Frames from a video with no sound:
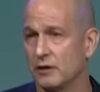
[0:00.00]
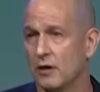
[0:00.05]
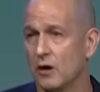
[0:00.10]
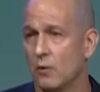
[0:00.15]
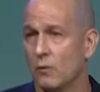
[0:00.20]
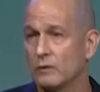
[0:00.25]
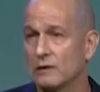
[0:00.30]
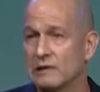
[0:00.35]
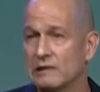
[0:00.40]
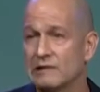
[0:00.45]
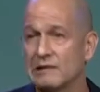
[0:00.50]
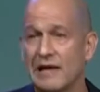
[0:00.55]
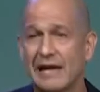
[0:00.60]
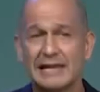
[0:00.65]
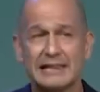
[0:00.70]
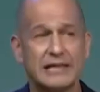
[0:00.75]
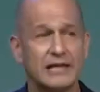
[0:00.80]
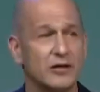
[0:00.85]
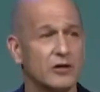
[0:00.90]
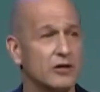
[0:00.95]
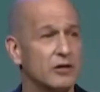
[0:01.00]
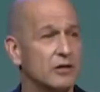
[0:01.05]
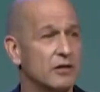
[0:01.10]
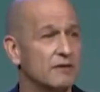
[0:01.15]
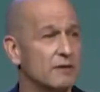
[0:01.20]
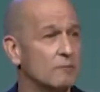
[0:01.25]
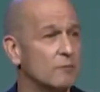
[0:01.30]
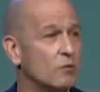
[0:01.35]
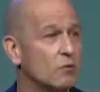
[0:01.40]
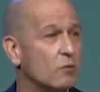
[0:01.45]
with a likelihood of
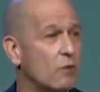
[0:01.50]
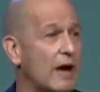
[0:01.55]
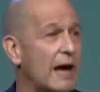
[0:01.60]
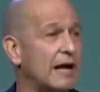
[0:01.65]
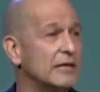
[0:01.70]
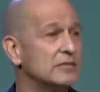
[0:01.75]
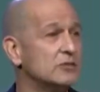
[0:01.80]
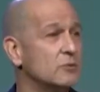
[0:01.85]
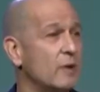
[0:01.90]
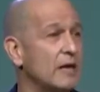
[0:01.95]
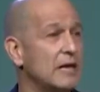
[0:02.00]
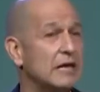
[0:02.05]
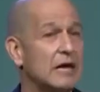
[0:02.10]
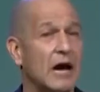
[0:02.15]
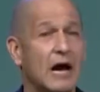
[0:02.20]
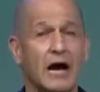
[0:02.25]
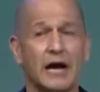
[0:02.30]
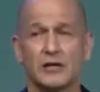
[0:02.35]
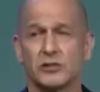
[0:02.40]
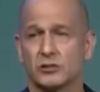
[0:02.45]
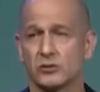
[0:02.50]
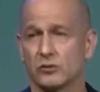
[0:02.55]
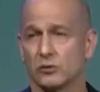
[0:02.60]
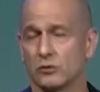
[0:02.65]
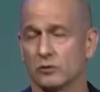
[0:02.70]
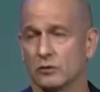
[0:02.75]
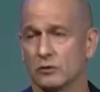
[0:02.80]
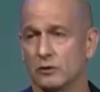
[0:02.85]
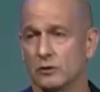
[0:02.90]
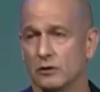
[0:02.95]
them graduating high
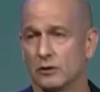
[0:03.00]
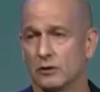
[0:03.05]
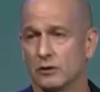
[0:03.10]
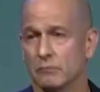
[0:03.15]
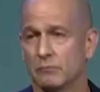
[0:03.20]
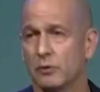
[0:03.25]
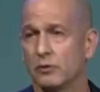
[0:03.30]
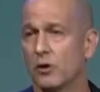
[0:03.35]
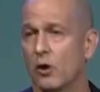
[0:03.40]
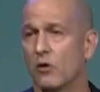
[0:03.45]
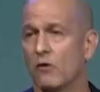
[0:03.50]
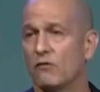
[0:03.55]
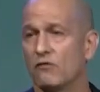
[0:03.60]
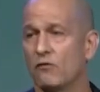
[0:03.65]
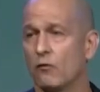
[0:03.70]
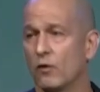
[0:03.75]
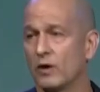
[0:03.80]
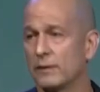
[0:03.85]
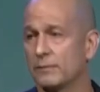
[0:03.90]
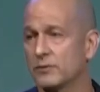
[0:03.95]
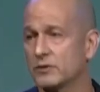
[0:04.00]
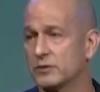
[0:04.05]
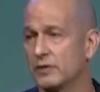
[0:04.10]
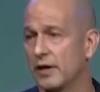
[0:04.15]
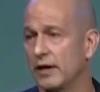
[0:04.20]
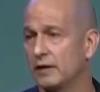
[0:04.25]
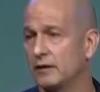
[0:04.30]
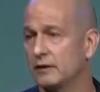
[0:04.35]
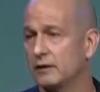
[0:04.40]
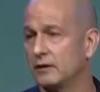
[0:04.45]
school below
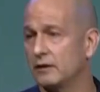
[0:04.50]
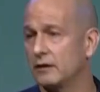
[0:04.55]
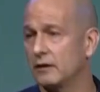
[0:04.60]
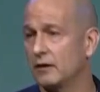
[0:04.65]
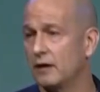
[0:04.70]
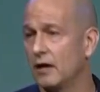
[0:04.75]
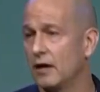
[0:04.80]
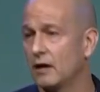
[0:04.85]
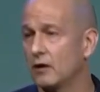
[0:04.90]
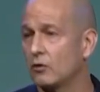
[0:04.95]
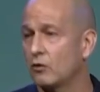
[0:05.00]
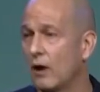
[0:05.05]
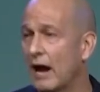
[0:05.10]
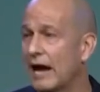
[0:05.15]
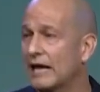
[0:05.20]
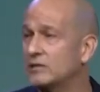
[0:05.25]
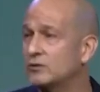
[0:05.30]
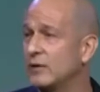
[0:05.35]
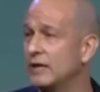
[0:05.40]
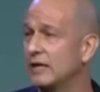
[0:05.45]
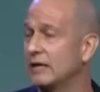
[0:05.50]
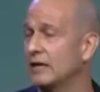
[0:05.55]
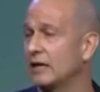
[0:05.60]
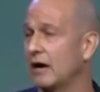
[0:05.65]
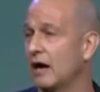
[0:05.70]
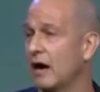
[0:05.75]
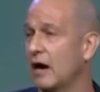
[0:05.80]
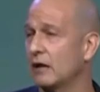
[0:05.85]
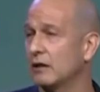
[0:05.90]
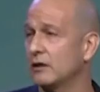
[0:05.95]
40%, graduating
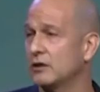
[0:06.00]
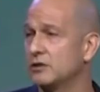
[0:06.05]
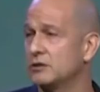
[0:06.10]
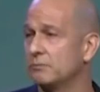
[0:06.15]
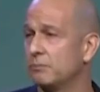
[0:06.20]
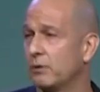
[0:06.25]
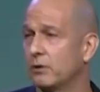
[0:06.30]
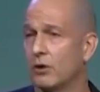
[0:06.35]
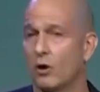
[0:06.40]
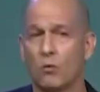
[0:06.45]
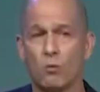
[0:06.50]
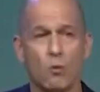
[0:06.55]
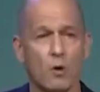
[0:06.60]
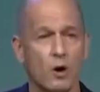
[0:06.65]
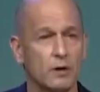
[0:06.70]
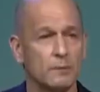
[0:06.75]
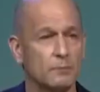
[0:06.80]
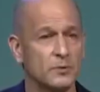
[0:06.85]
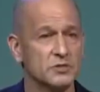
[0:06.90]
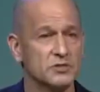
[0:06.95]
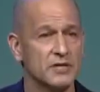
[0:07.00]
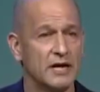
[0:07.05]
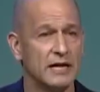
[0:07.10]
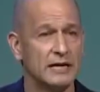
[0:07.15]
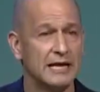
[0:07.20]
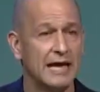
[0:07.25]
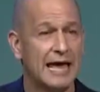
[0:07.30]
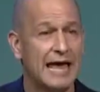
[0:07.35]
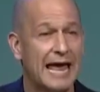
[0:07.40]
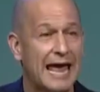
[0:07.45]
college below 1%,
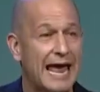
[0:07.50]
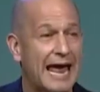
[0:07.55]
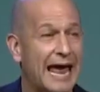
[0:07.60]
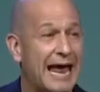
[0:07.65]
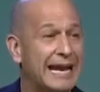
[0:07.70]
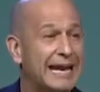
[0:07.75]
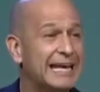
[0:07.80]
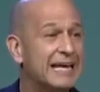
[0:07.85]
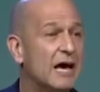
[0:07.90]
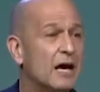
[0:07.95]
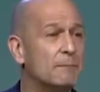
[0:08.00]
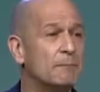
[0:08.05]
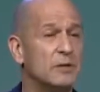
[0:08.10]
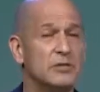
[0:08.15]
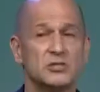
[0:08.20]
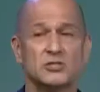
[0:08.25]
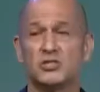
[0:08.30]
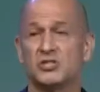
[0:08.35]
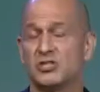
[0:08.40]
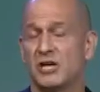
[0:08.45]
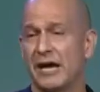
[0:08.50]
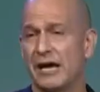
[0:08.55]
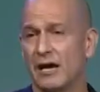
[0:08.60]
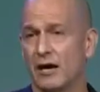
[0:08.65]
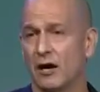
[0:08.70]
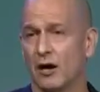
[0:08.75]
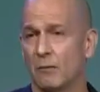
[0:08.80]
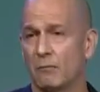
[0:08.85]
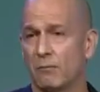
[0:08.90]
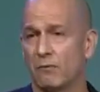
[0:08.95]
ending up in
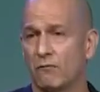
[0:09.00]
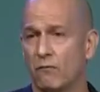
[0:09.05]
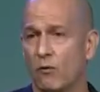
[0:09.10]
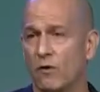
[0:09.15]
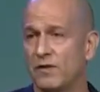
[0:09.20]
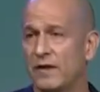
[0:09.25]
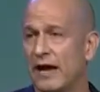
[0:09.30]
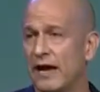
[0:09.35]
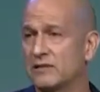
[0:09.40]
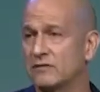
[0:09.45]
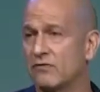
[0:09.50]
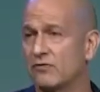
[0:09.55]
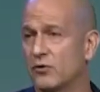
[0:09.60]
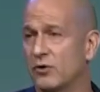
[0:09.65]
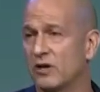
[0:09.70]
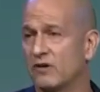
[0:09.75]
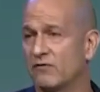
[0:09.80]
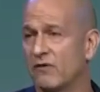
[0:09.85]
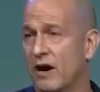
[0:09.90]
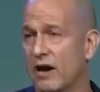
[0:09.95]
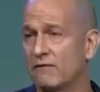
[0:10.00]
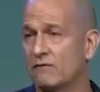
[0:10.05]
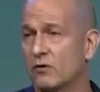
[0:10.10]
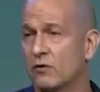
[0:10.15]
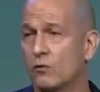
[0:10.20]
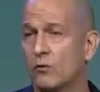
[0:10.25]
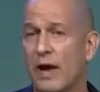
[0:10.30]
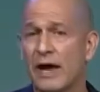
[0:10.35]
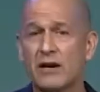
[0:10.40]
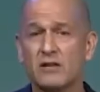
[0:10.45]
jail before the age of 35
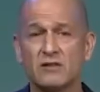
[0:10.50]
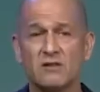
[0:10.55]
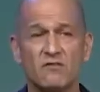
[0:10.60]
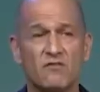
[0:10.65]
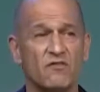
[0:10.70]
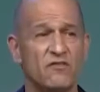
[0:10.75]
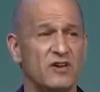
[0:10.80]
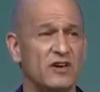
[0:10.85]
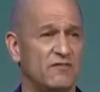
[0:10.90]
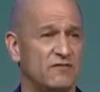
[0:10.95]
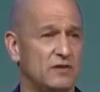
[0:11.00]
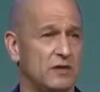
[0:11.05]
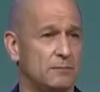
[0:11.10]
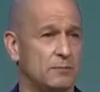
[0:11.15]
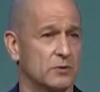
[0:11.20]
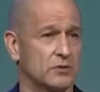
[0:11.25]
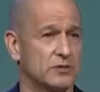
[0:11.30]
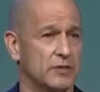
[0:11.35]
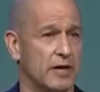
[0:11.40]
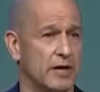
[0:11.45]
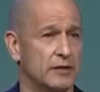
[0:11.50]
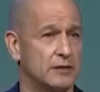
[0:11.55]
greater than 50%.